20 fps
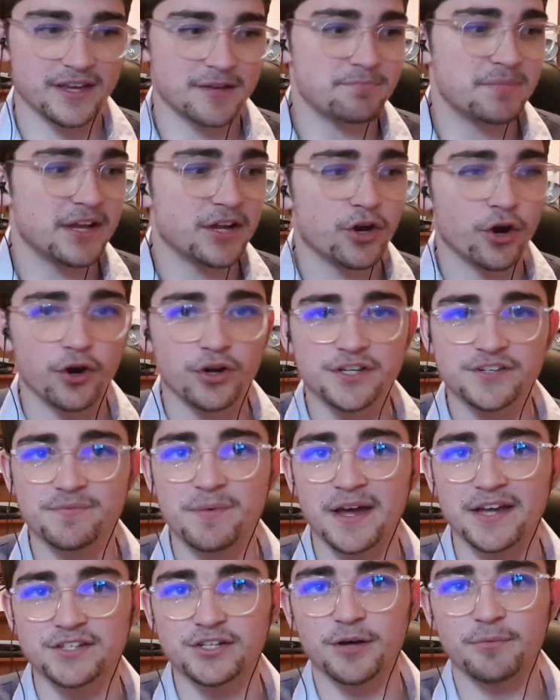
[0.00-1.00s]
been coached
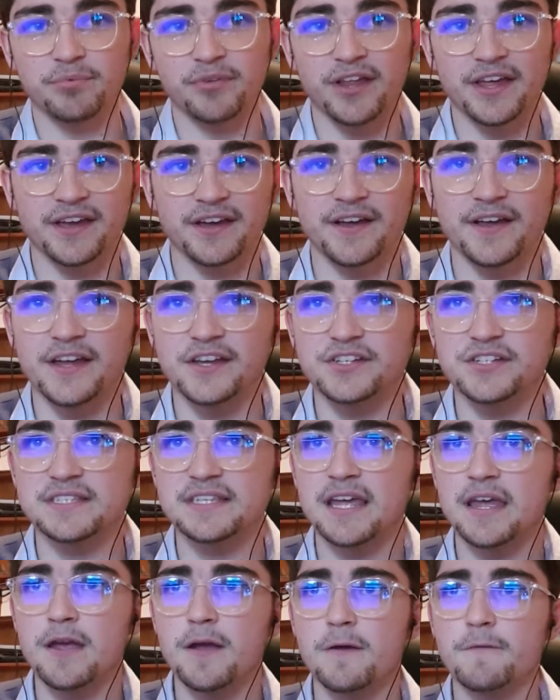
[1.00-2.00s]
by a top player and just
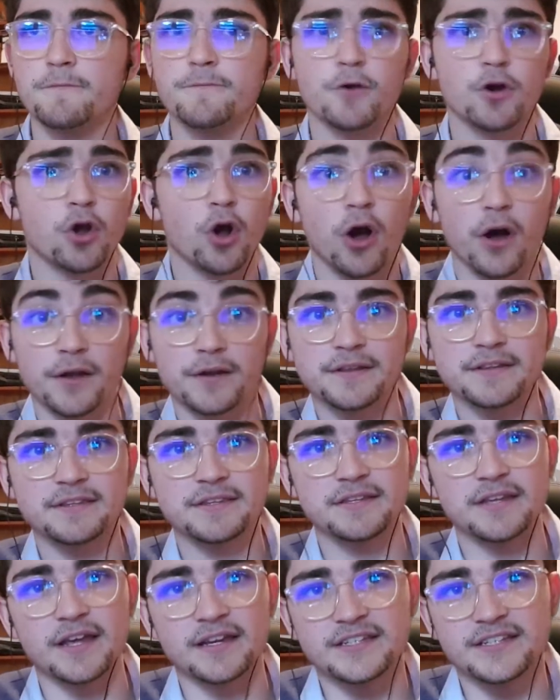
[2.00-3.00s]
forgot
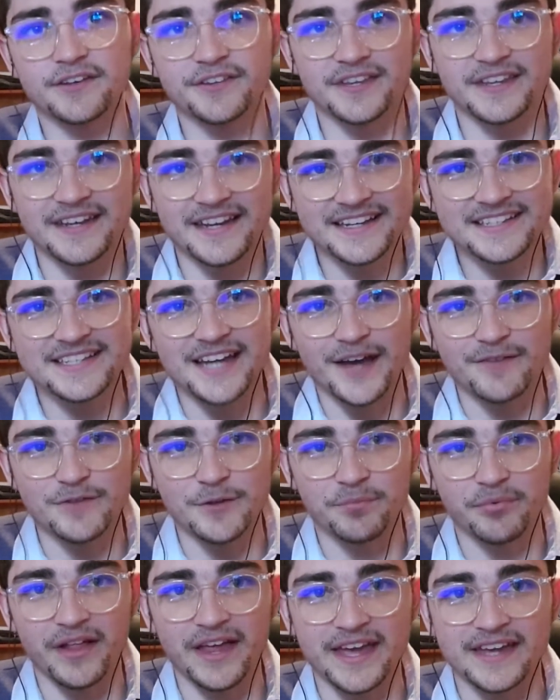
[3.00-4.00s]
until the next time you
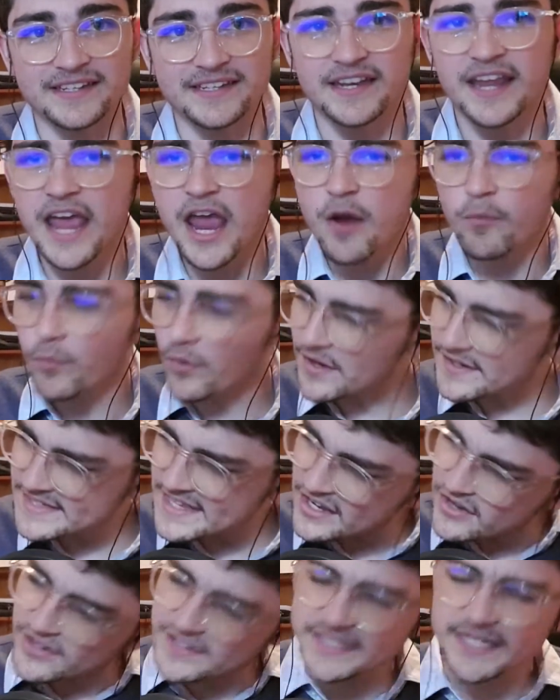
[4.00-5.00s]
played? And what was
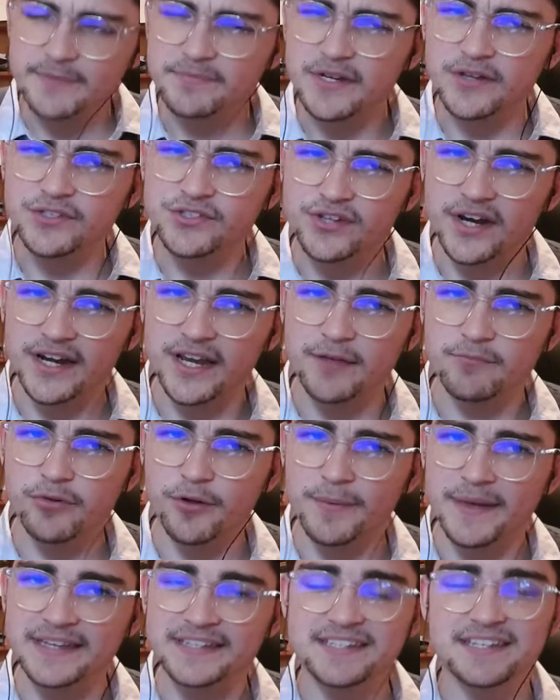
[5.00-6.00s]
that concept I was trying to
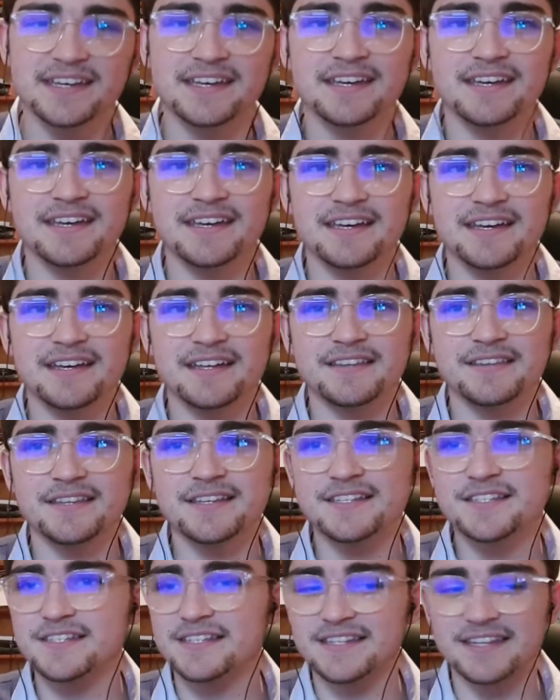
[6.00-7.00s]
implement?
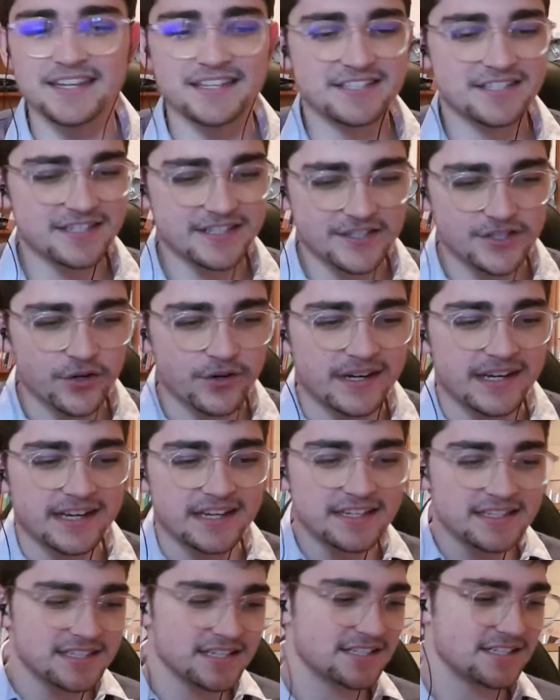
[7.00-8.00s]
It's just so
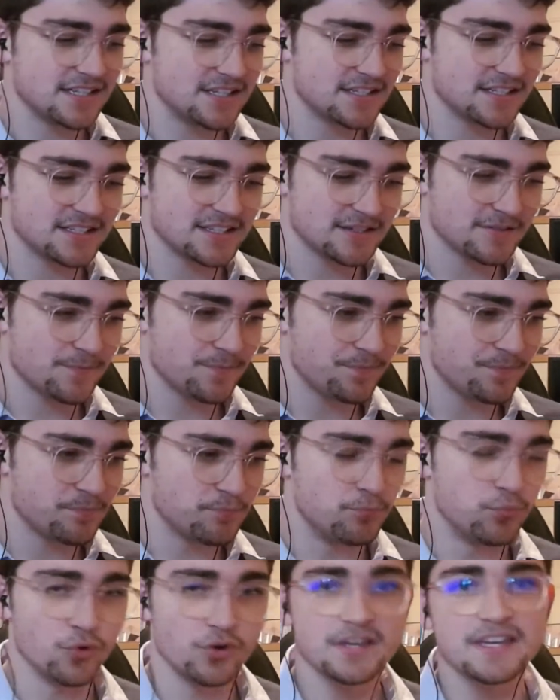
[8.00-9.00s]
easy to just
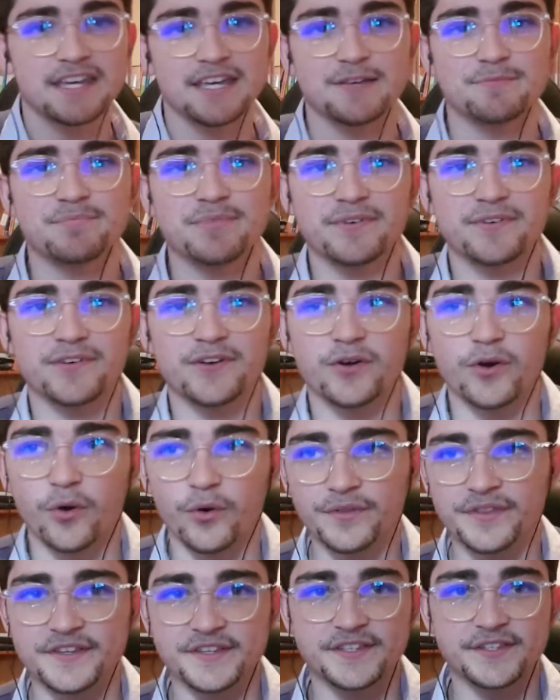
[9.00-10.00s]
bookkeep all
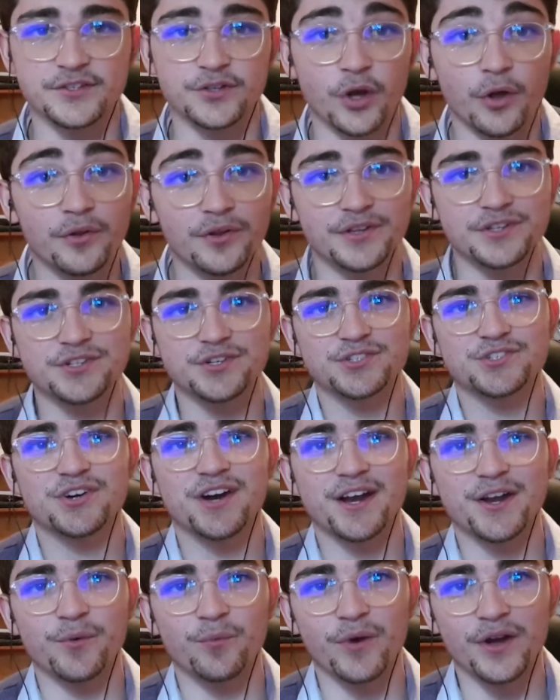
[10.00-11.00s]
this knowledge you're
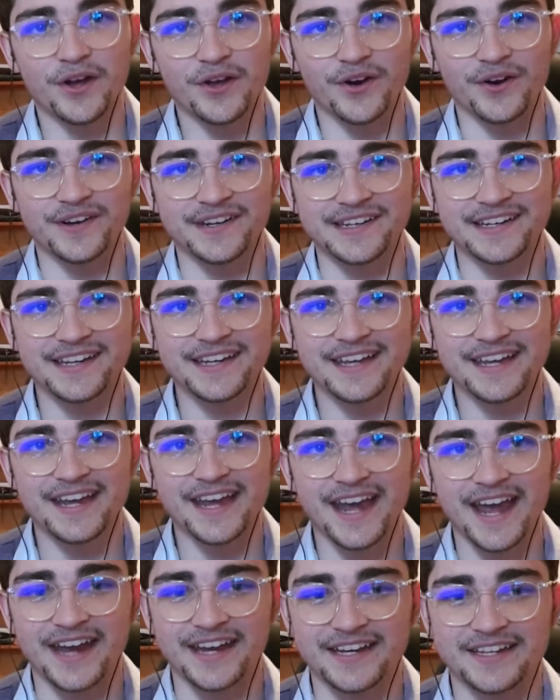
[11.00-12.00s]
trying to work on.
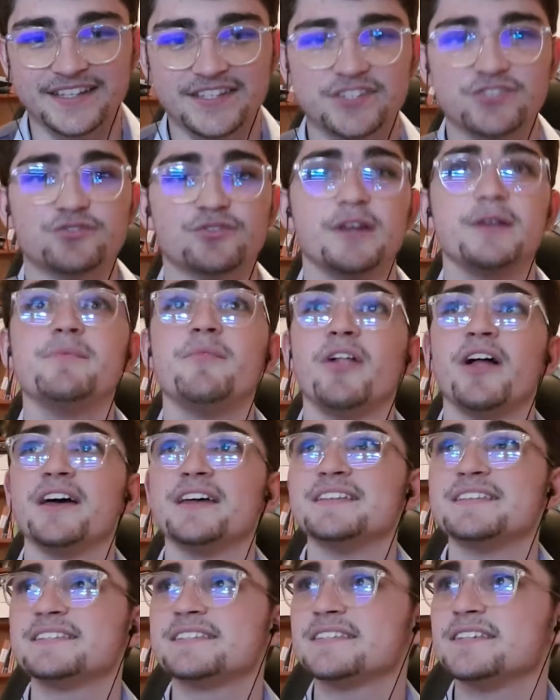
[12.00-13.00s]
And it
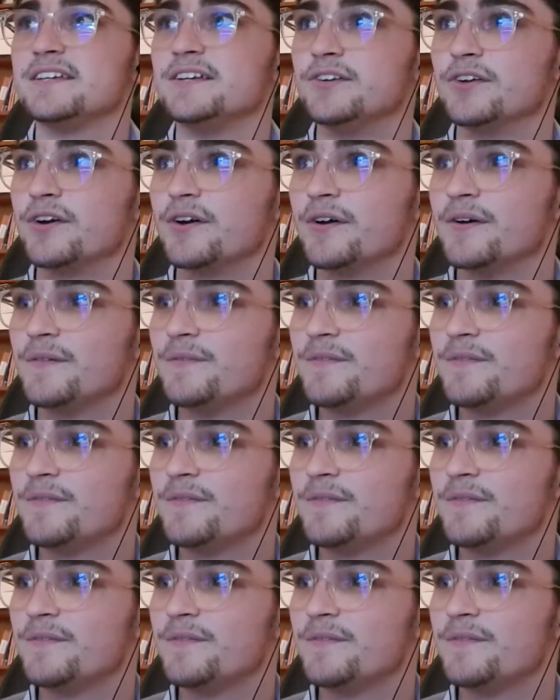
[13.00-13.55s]
streamlines, you know,